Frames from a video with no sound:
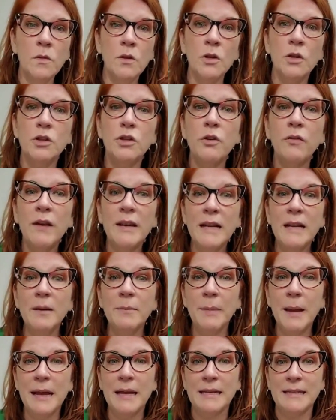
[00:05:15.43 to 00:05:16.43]
So if I didn't
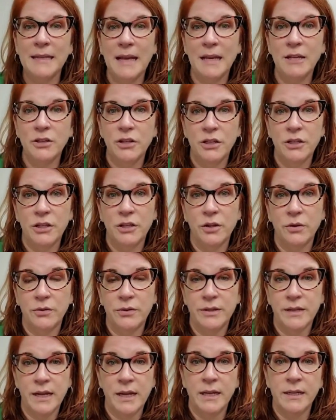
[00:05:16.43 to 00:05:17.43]
pay attention to those
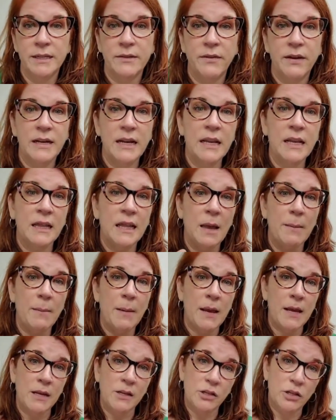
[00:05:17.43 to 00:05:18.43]
things, if I didn't let my
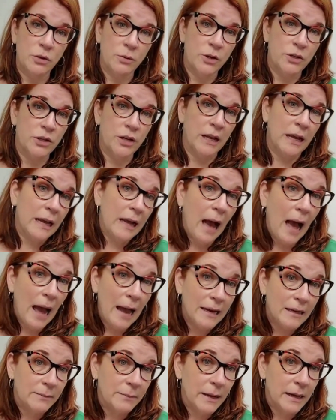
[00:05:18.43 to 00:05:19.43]
intuition
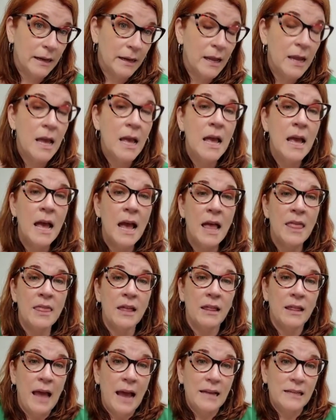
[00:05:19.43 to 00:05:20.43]
guide me in the
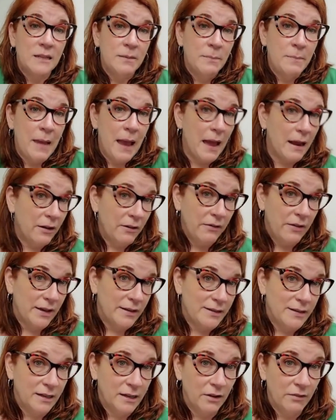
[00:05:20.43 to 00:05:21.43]
last
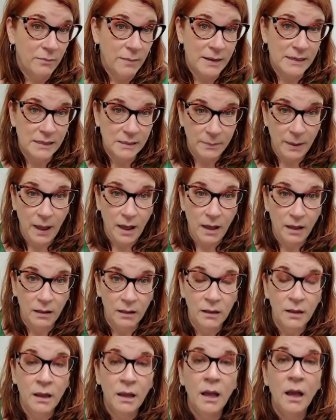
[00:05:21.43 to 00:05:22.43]
manifesting of my spell,
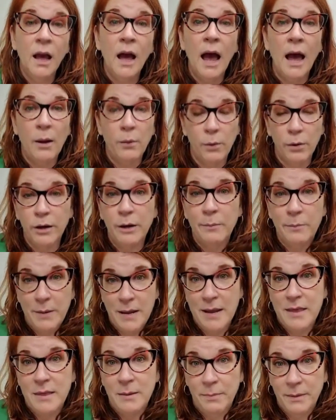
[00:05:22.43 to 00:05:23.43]
I wouldn't be
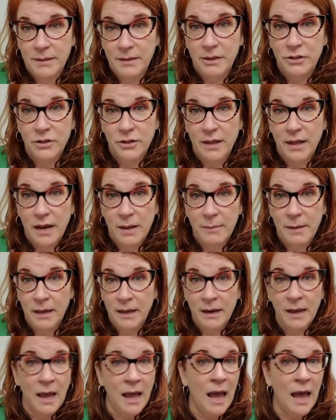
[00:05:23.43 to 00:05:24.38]
in the position that I'm in.